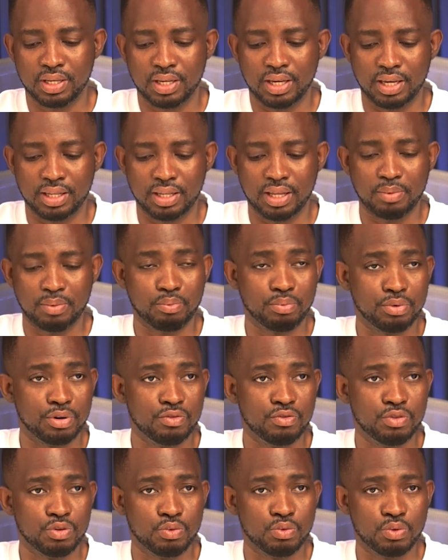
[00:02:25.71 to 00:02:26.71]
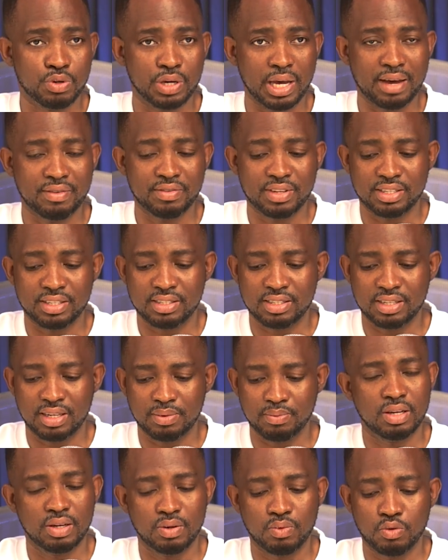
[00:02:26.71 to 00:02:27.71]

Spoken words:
and then preview we have the same.